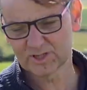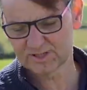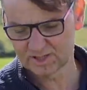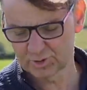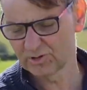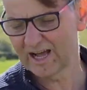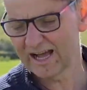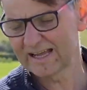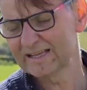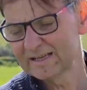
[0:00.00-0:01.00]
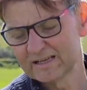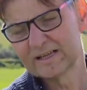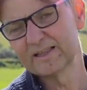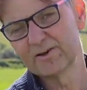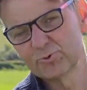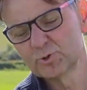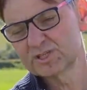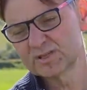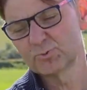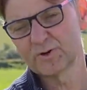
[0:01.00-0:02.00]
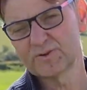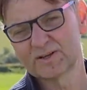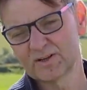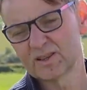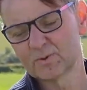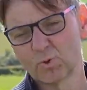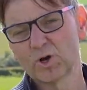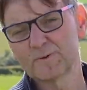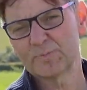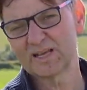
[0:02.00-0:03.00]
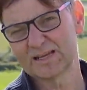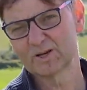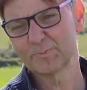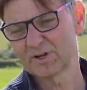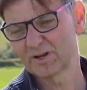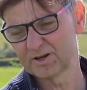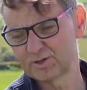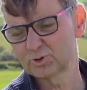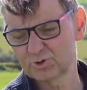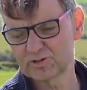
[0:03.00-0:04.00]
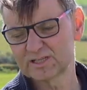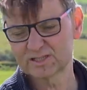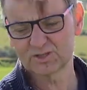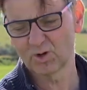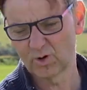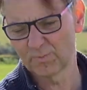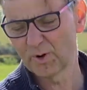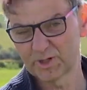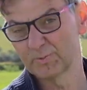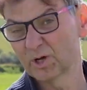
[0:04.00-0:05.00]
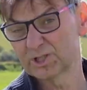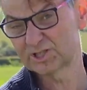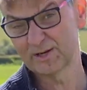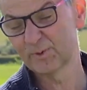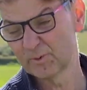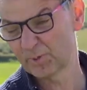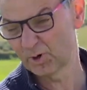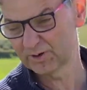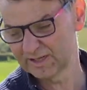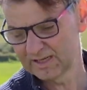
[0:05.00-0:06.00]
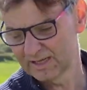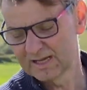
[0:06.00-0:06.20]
because of the dry in the roots and one thing that they weren't picking up a lot of nutrients or moisture, more importantly,